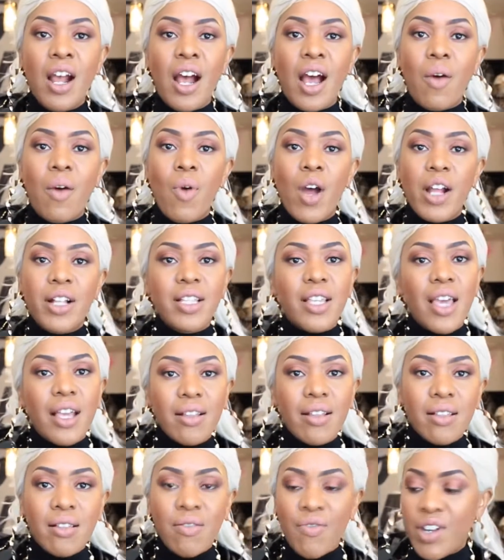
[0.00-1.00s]
I wanted to
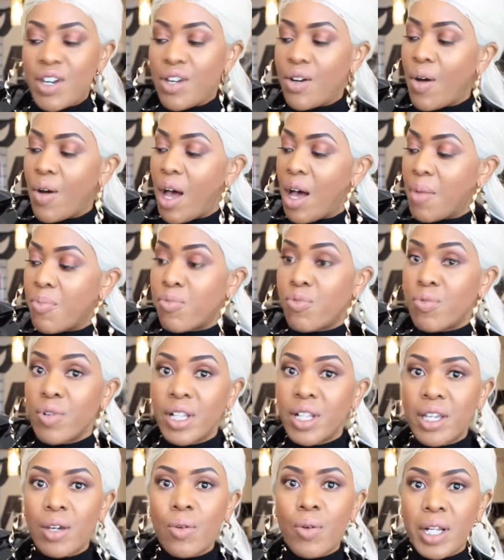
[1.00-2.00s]
get this video up
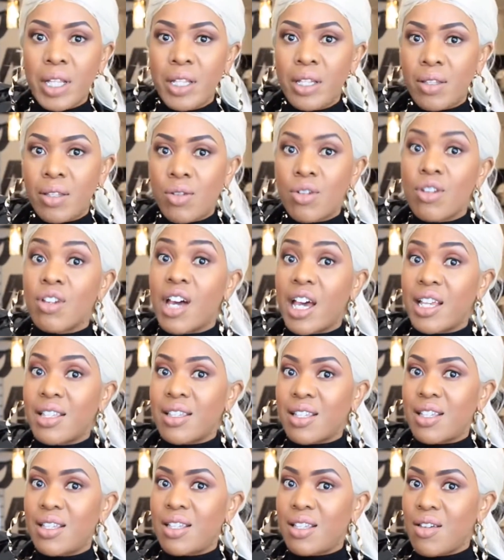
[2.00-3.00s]
really quickly so you guys
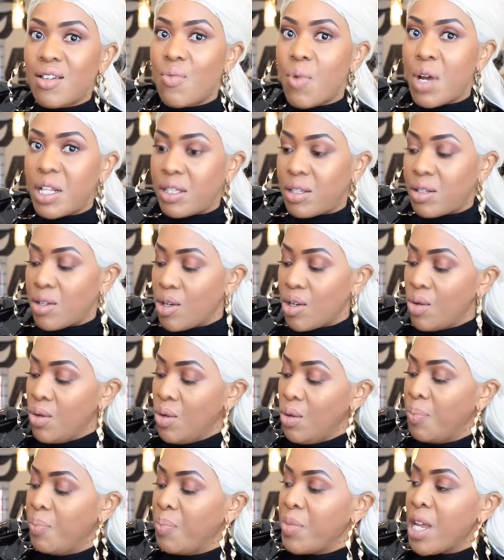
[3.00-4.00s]
could see what's
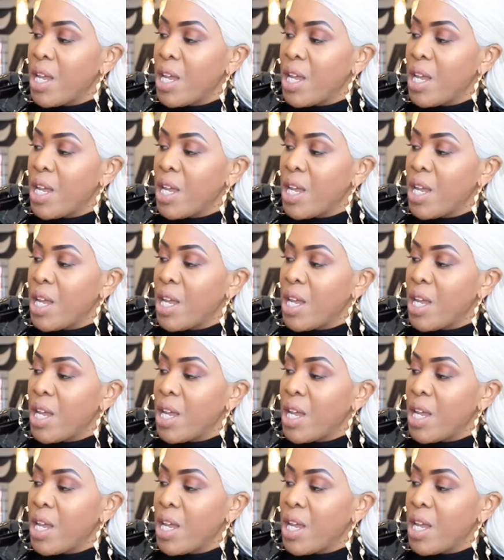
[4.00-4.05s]
new.